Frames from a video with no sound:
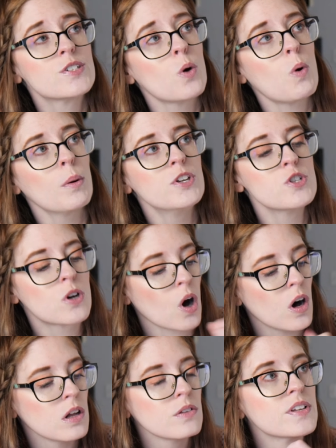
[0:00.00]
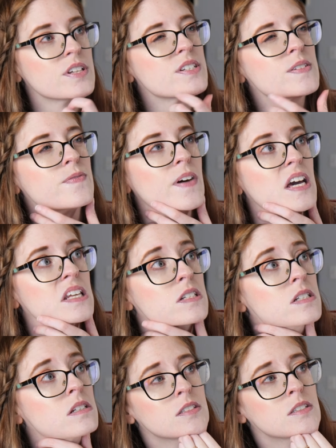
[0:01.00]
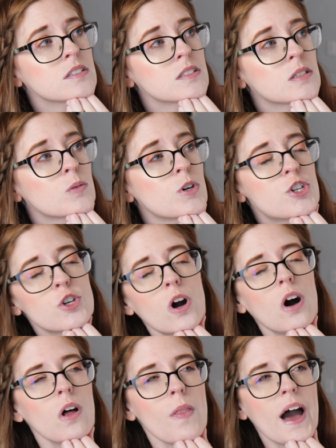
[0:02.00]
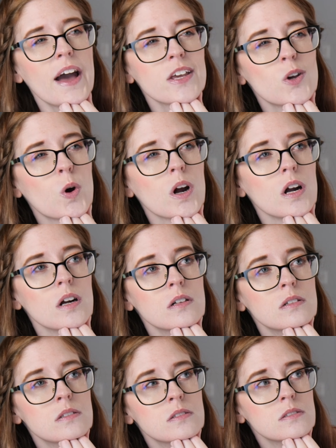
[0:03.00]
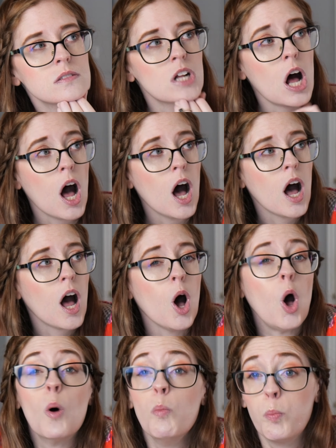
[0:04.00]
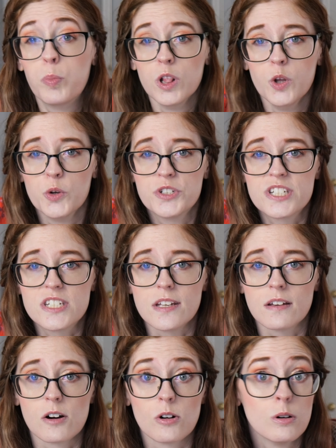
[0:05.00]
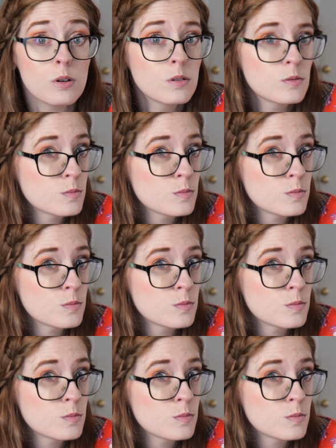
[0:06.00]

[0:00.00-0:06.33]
So what would you call this face? Would you call that your blue steel?